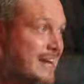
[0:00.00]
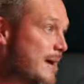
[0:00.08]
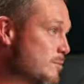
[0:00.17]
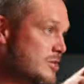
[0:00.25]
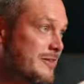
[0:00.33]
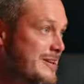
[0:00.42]

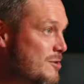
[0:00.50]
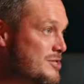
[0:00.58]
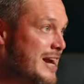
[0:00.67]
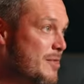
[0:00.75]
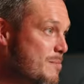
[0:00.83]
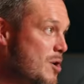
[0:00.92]
Dan was on the other
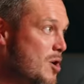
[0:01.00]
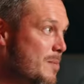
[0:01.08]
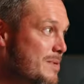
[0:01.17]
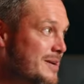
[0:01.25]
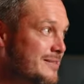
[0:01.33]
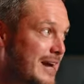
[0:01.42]
side of the
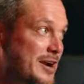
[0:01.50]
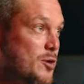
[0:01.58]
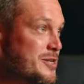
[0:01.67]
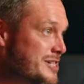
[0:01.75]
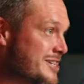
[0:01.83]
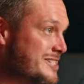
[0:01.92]
ball, but I
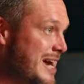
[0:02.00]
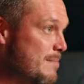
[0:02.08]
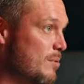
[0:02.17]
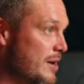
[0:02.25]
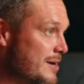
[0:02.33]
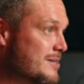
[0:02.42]
know he's going to
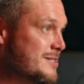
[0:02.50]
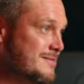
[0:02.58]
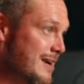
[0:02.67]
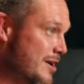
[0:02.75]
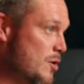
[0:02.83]
sign players. Mm-hmm.